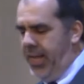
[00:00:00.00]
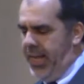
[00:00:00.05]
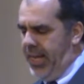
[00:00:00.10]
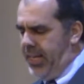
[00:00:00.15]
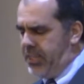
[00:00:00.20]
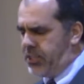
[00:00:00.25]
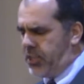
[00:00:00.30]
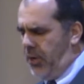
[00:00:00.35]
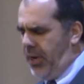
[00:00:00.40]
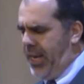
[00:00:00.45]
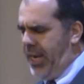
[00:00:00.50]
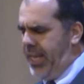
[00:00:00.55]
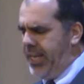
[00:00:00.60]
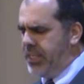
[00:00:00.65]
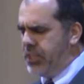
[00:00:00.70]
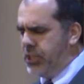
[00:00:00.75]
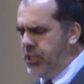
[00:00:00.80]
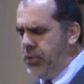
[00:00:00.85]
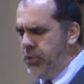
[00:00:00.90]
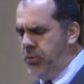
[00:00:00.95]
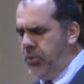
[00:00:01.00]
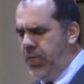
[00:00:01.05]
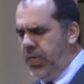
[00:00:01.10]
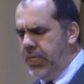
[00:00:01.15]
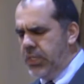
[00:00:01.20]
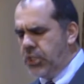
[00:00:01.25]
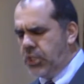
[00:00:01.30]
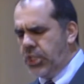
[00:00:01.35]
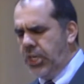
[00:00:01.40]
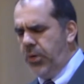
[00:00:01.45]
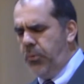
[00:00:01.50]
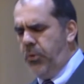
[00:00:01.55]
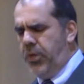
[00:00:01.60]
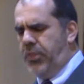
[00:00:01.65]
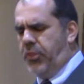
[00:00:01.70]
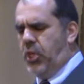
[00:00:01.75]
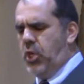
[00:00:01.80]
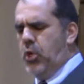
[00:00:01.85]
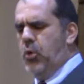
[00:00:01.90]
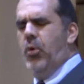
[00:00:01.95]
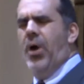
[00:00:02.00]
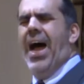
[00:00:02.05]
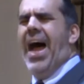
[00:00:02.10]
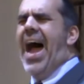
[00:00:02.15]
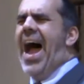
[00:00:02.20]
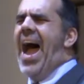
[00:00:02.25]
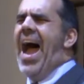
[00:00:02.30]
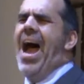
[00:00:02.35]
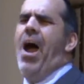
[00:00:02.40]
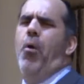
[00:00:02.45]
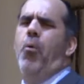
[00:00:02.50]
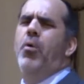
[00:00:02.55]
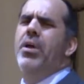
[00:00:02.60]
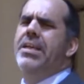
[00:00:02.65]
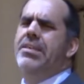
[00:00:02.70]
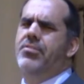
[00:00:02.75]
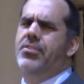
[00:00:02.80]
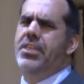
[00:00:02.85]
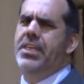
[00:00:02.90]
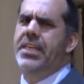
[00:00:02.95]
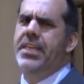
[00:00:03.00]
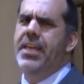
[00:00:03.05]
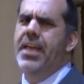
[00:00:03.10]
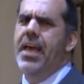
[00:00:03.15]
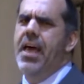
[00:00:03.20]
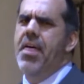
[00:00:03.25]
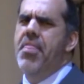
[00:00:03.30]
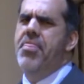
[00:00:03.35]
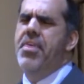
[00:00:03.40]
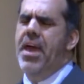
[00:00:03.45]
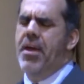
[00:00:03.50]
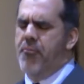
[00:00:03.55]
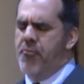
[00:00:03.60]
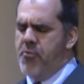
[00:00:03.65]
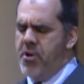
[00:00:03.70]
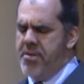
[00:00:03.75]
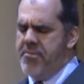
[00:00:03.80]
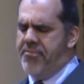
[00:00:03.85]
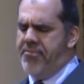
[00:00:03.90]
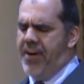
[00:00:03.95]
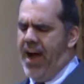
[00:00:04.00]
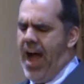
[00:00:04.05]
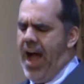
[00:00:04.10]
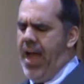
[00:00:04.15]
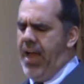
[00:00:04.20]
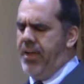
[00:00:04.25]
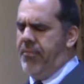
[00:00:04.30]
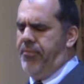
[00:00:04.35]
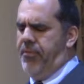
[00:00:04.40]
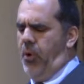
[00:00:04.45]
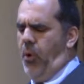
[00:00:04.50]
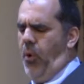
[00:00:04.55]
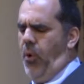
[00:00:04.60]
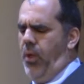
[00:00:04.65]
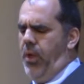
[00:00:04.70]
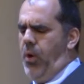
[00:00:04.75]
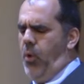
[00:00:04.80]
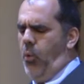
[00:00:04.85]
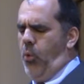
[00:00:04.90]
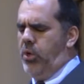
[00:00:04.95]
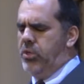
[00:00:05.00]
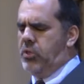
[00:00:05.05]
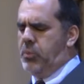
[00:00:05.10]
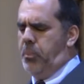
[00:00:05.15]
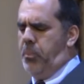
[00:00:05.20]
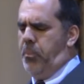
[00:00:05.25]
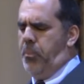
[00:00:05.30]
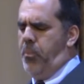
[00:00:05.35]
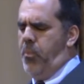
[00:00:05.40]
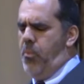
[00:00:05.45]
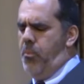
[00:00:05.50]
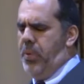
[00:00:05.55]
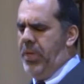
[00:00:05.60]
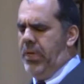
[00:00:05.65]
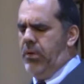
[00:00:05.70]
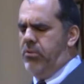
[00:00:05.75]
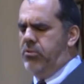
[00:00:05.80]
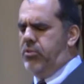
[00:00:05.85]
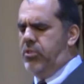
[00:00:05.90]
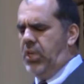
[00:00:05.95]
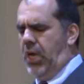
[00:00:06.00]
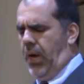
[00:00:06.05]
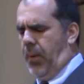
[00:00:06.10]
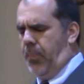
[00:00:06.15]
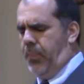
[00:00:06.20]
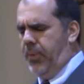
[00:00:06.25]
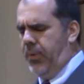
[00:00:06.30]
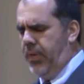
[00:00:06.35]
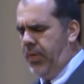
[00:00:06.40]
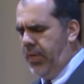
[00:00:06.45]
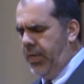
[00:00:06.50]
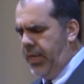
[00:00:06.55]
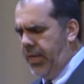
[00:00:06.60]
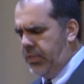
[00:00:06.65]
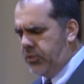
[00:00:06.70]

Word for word: And so I'd like to share with you how is it that revival was builds up.